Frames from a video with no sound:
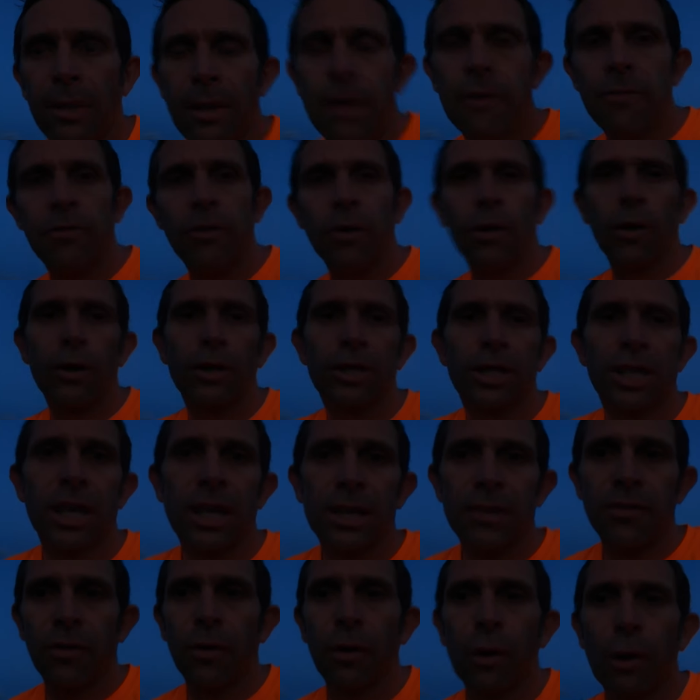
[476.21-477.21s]
then
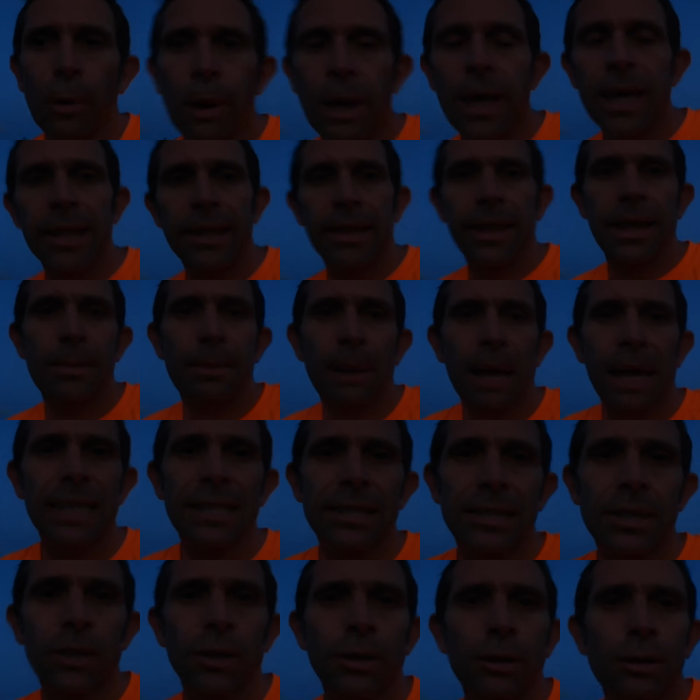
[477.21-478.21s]
4:06, 4:08. Them last
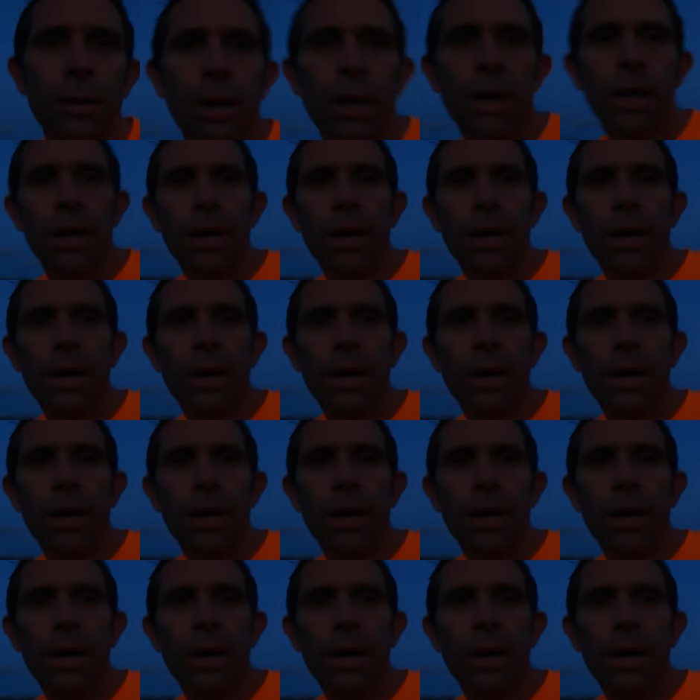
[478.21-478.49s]
two,